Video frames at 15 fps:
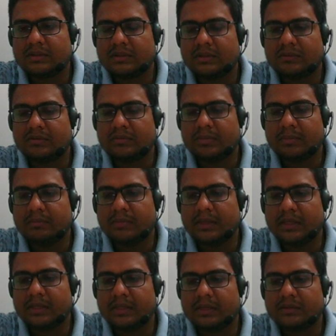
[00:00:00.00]
that will be pi
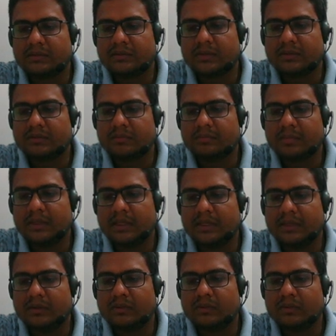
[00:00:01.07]
r square. So pi
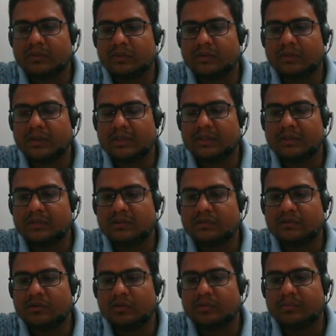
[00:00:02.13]
into 2 square, that is
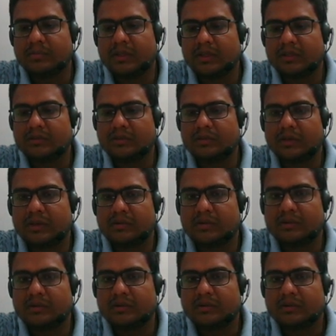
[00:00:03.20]
4 pi square
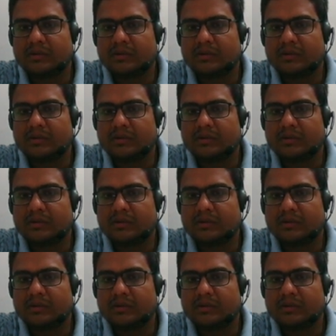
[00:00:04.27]
units.